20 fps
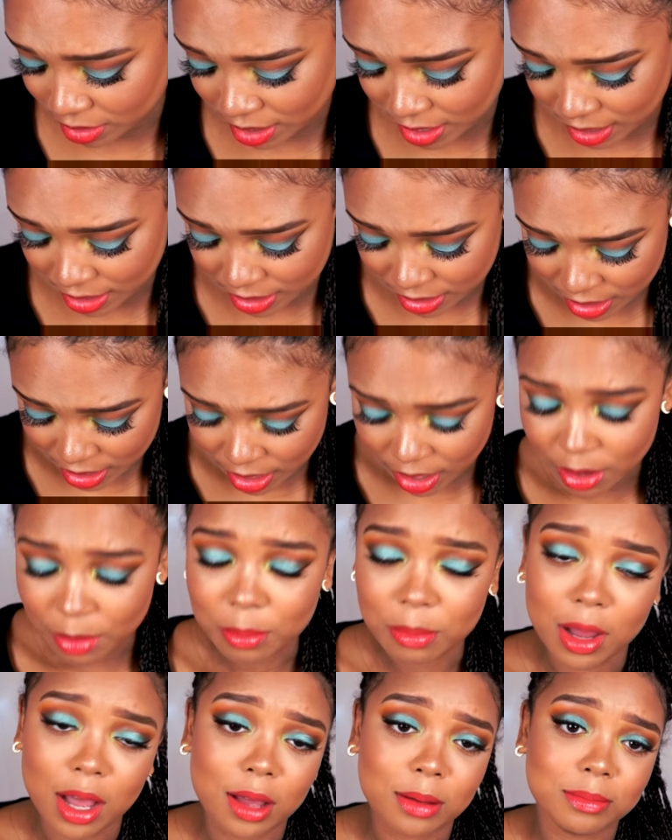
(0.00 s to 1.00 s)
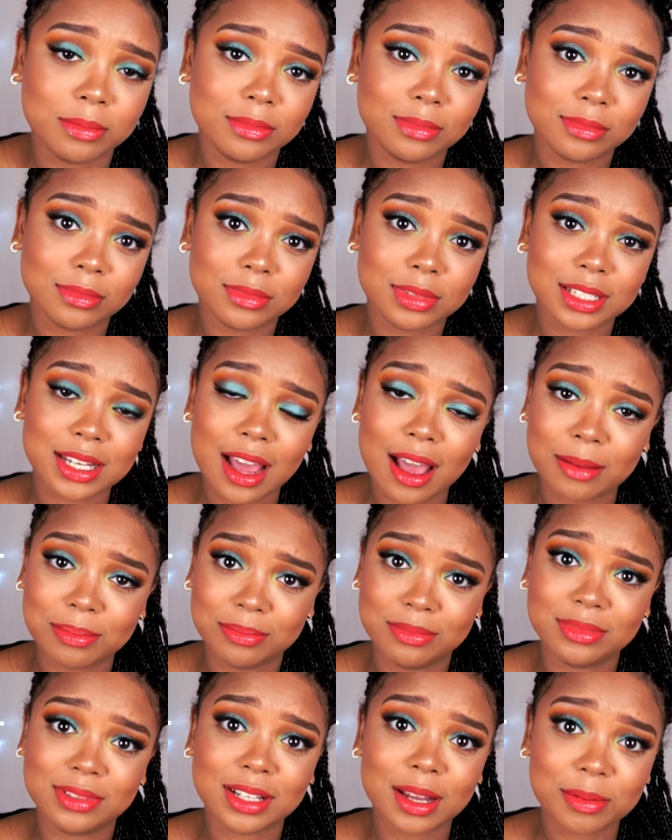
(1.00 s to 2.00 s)
like, Mom, stop
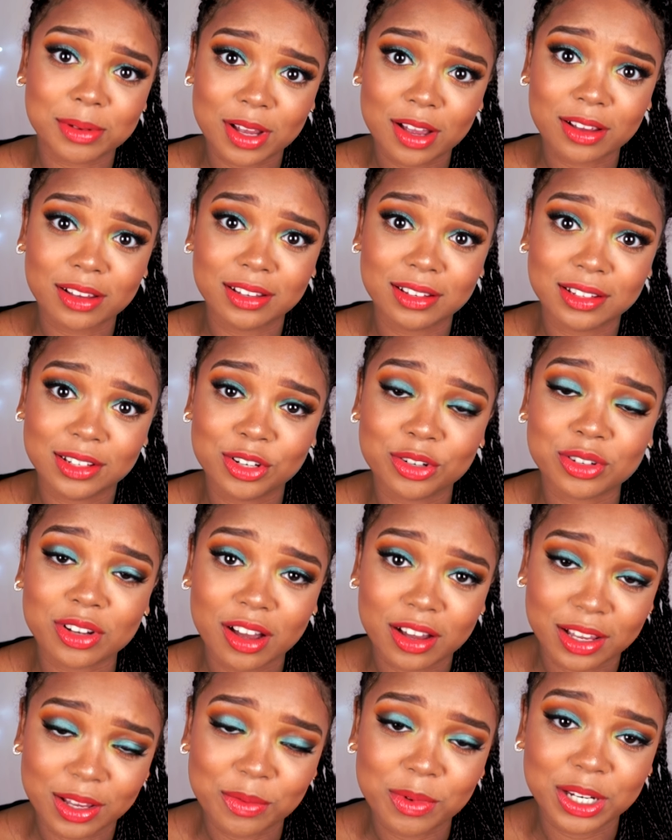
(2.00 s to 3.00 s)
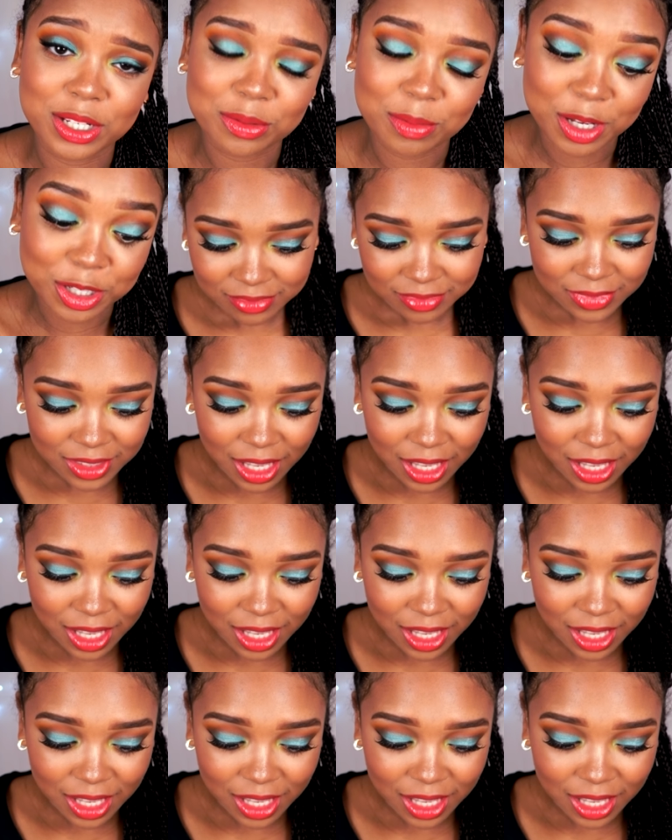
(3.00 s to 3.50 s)
talking. You're talking way too much.